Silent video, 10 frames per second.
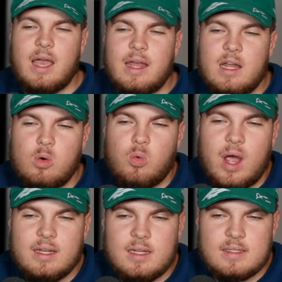And now
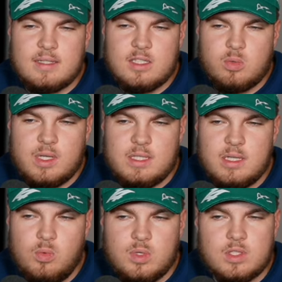why does this right
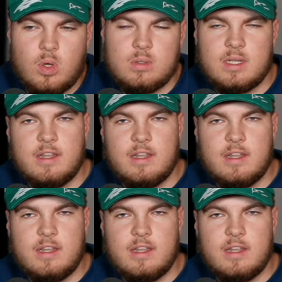here result